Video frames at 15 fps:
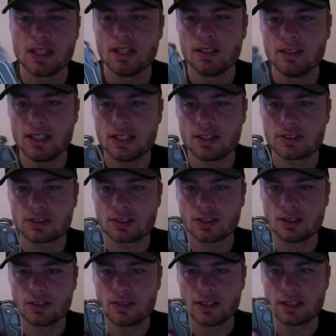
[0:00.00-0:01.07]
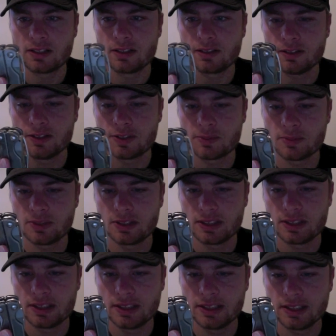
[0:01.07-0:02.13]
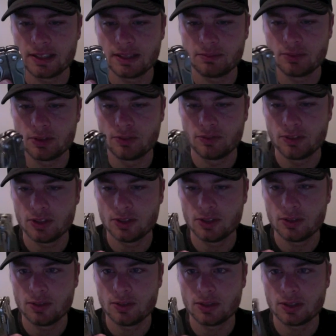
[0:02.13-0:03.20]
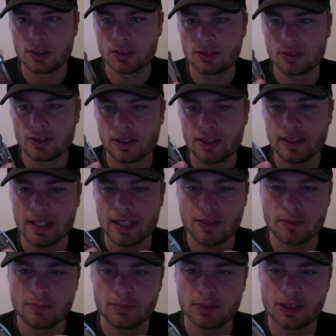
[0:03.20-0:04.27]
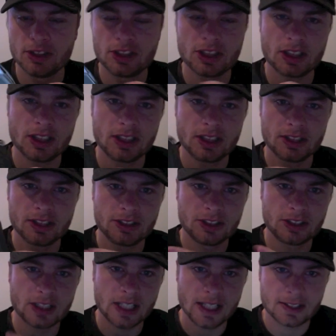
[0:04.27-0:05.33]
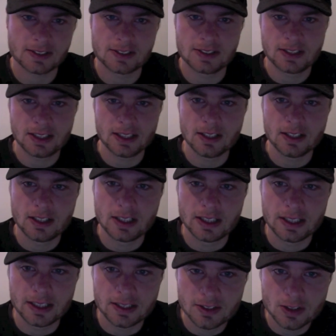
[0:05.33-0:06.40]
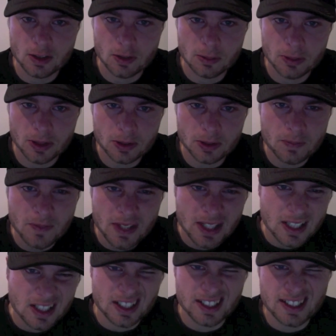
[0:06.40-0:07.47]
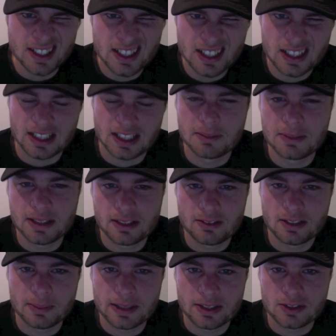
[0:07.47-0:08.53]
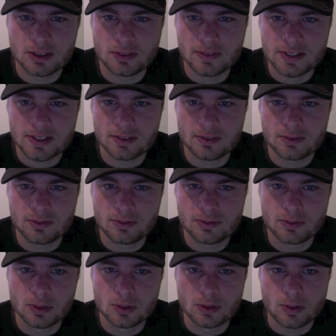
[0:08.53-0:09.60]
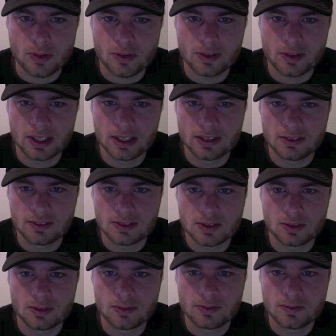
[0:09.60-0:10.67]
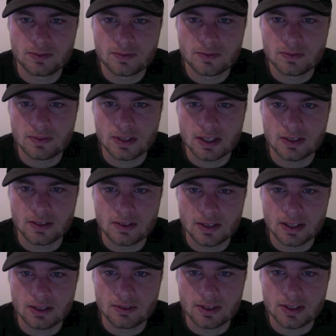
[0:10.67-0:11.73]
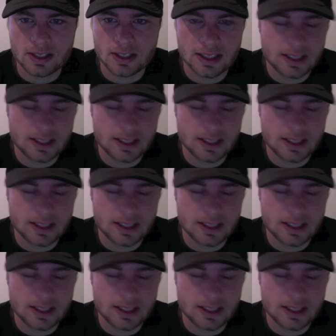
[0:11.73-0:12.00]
Yeah, so that concludes my review on the Leatherman Charge XTi. It's an older model. I think it came out around about 2004 3 and sort of they retired